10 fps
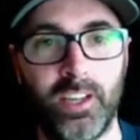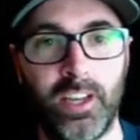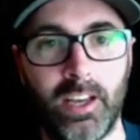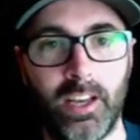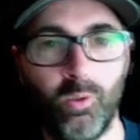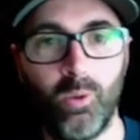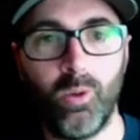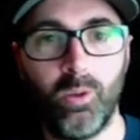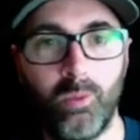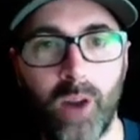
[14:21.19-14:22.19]

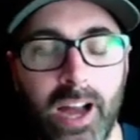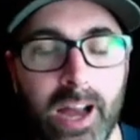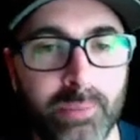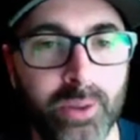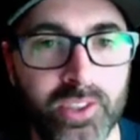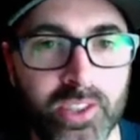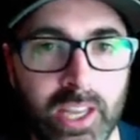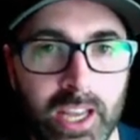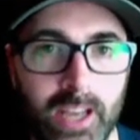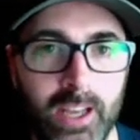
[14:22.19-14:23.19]
what happens
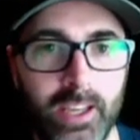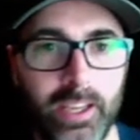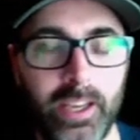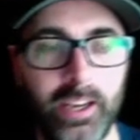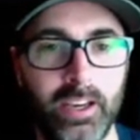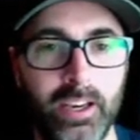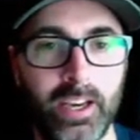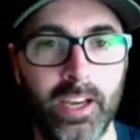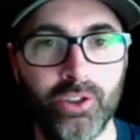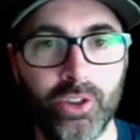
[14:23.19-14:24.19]
in
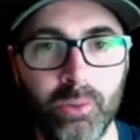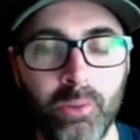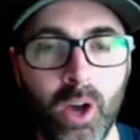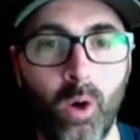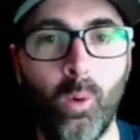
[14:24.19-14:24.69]
Lightroom,